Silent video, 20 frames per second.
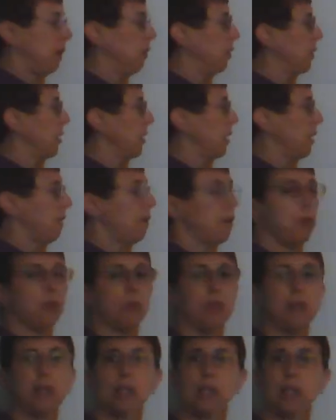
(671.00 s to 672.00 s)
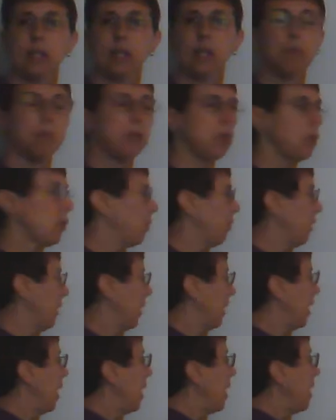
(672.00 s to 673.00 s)
Well, 03 is the same as
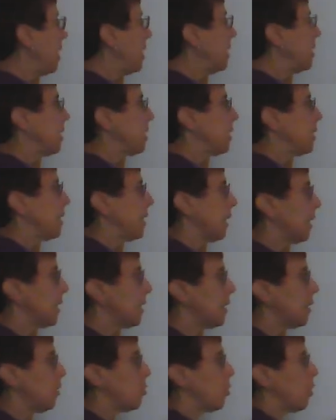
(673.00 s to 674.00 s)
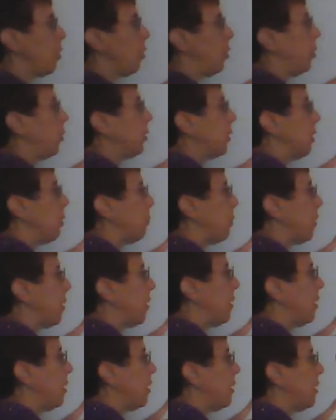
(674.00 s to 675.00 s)
3. 6 is your whole
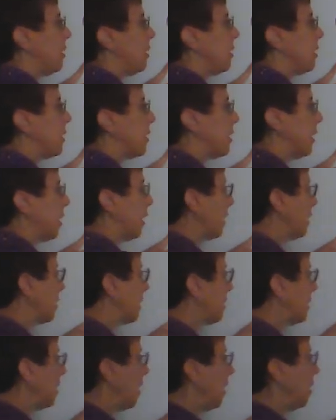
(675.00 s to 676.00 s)
number. 6.